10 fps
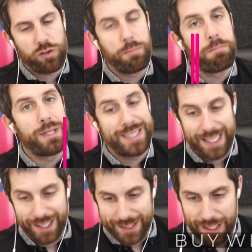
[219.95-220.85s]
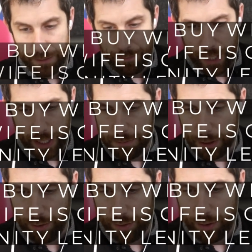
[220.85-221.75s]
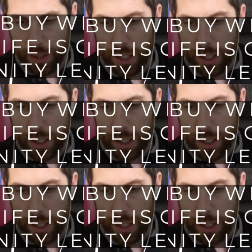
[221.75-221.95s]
from maternity next month